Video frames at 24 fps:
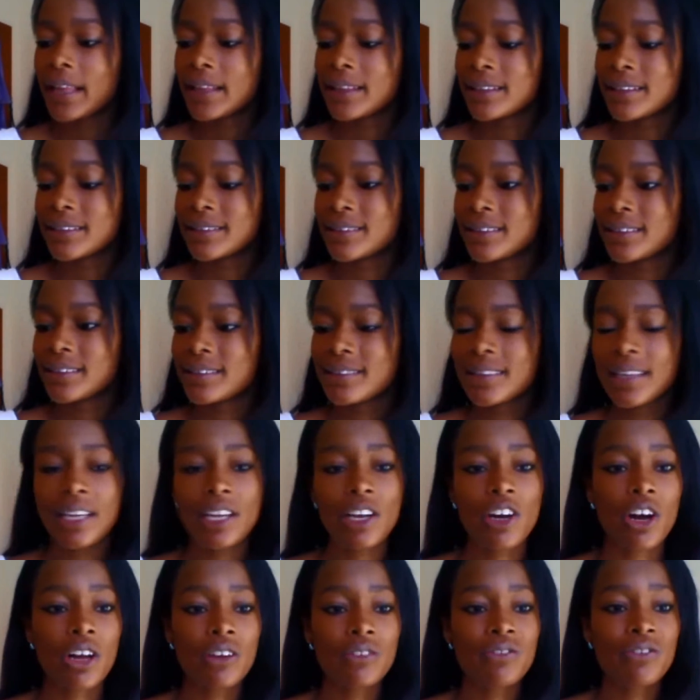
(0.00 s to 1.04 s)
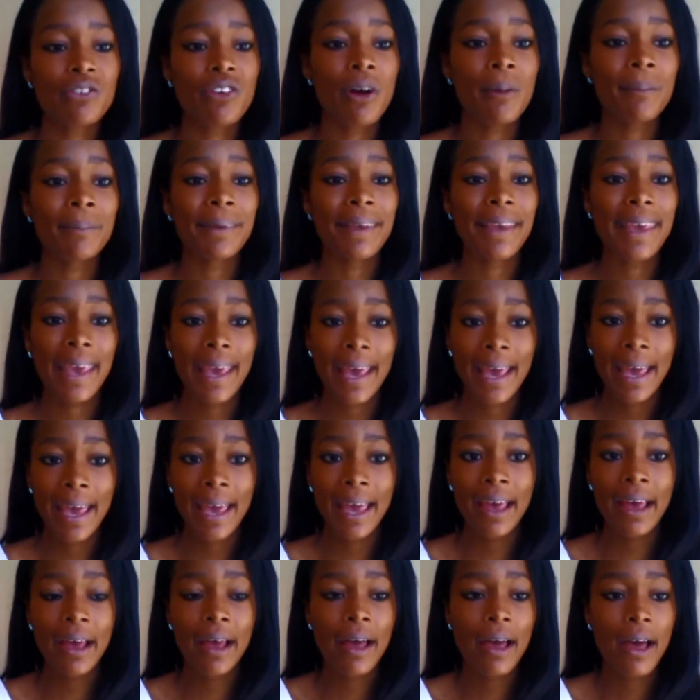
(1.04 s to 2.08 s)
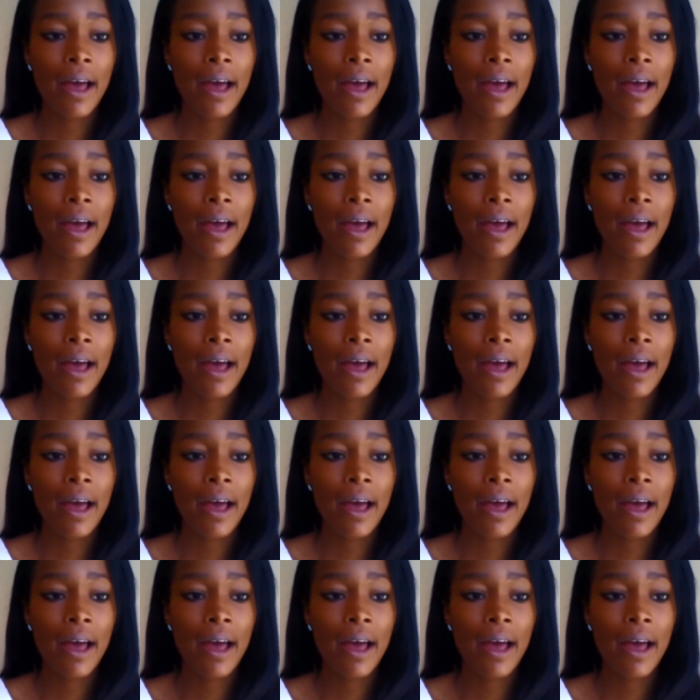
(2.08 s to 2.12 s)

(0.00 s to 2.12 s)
This is silicone from Care.